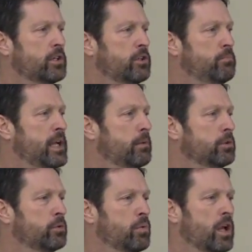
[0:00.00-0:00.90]
to be
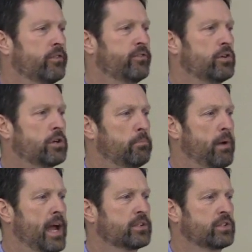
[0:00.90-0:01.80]
able to run at full
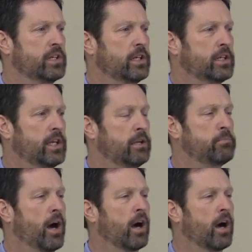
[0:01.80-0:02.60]
capacity to keep